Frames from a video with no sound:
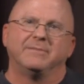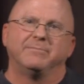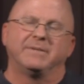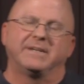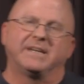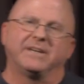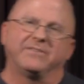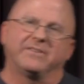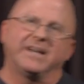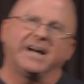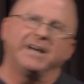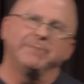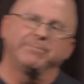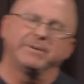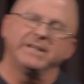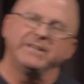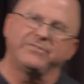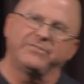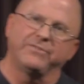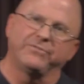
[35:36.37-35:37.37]
Because God
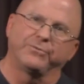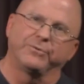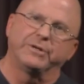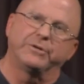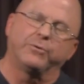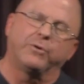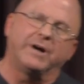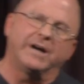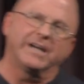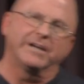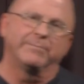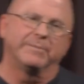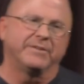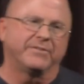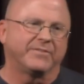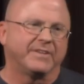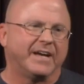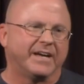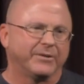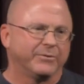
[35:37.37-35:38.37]
places
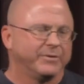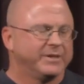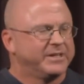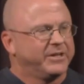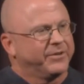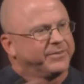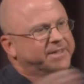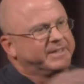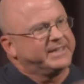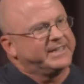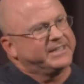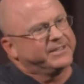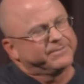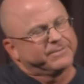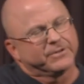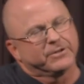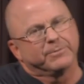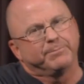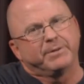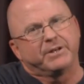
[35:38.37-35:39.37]
requirements not only on the
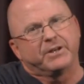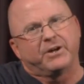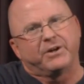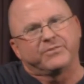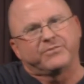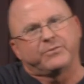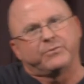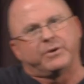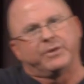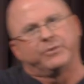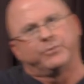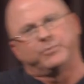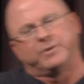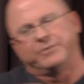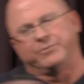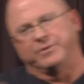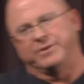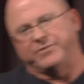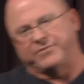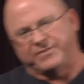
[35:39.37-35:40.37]
giver, but also on the
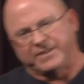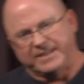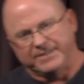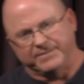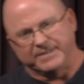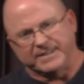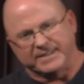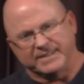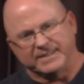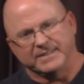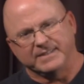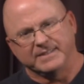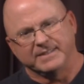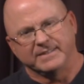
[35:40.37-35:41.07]
one receiving.